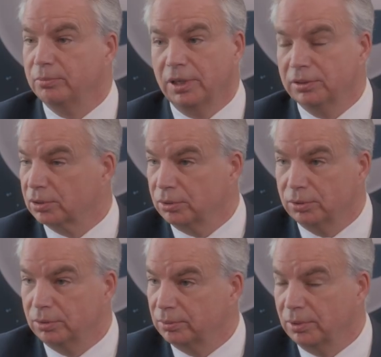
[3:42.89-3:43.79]
my
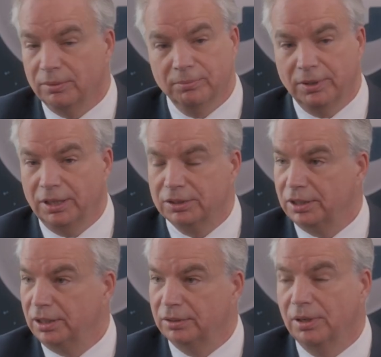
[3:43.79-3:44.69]
school,
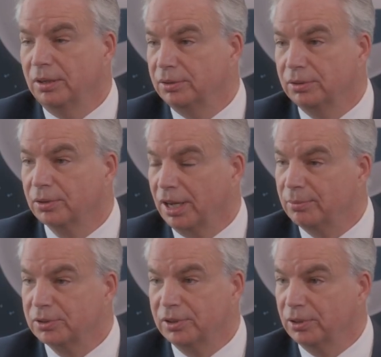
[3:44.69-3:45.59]
PhD in
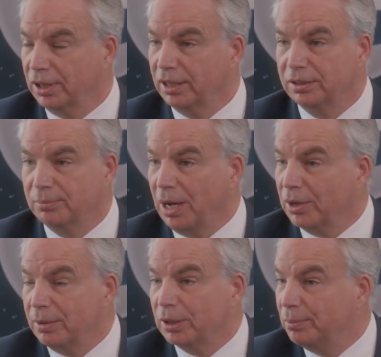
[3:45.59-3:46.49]
neurochemistry, looking at the
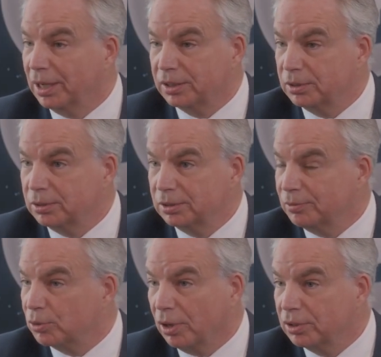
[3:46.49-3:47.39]
biochemical mechanisms of
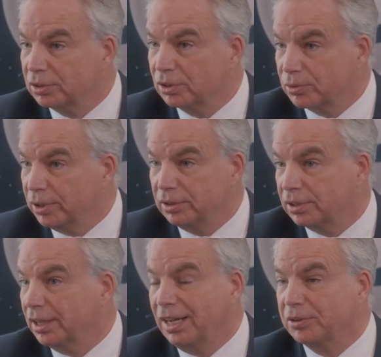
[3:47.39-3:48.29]
drugs to treat
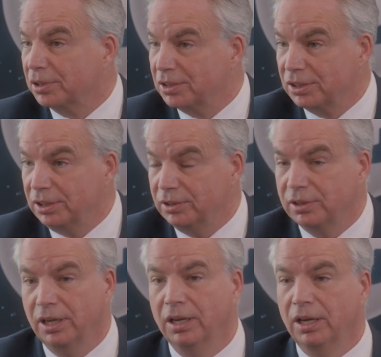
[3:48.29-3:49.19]
psychiatric disease.
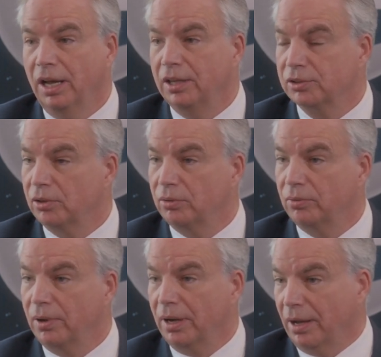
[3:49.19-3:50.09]
And
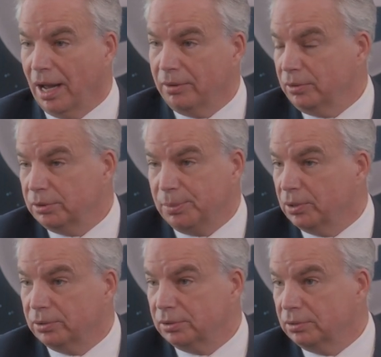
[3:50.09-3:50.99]
so I was built,